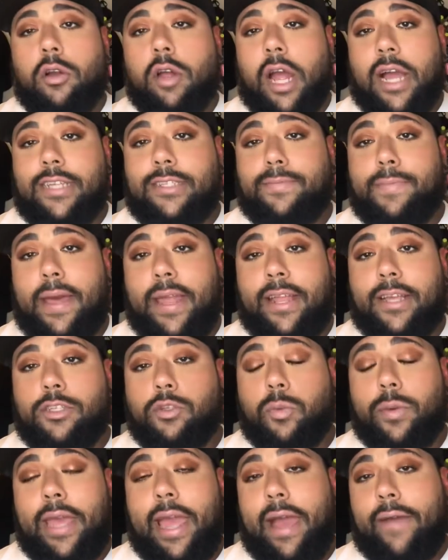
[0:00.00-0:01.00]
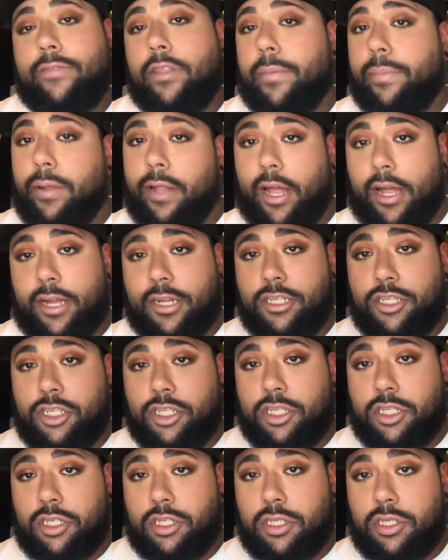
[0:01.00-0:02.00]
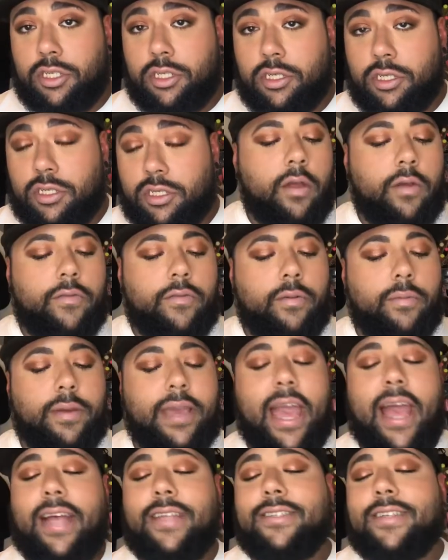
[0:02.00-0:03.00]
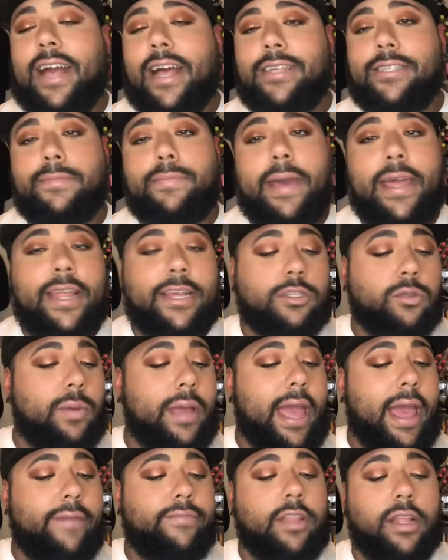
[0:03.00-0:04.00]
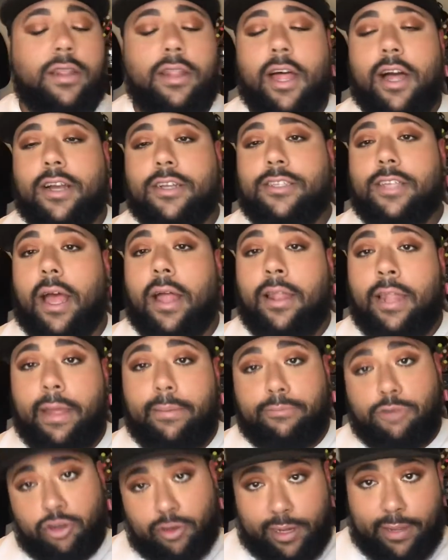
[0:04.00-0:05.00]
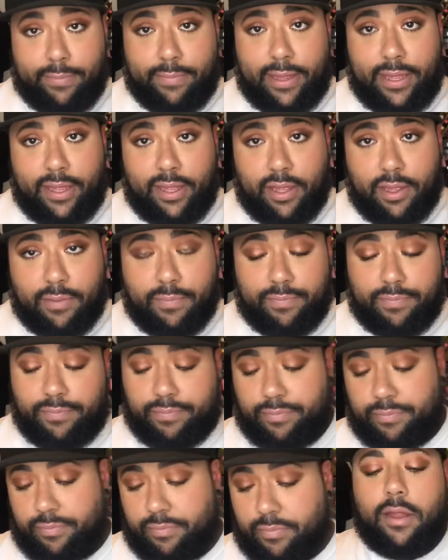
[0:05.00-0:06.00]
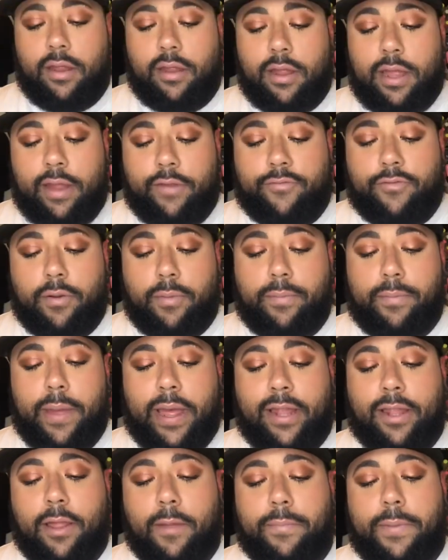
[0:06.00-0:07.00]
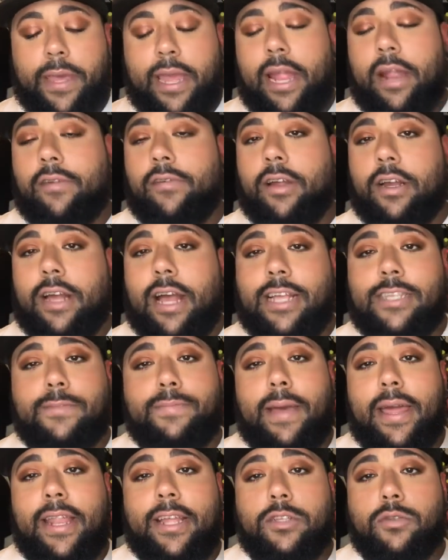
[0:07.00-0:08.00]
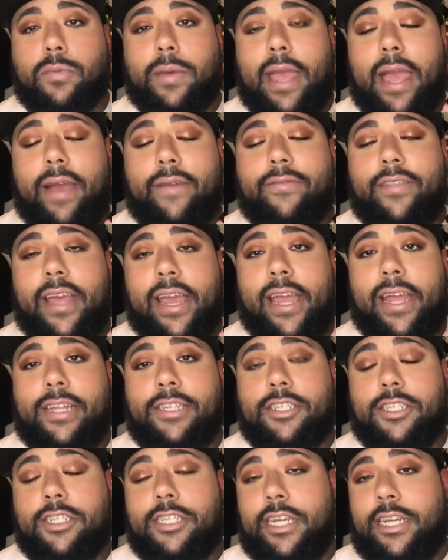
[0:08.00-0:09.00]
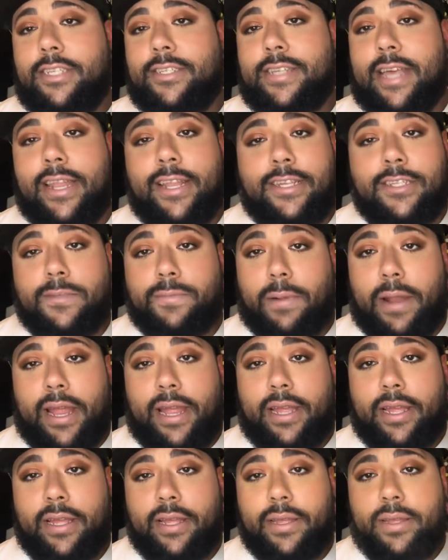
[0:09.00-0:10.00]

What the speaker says: Cosmetics, we have the blush. From Cass Cosmetics, we have the Luxe lip treatment. And from Bella Piera Cosmetics, we have the HD setting spray.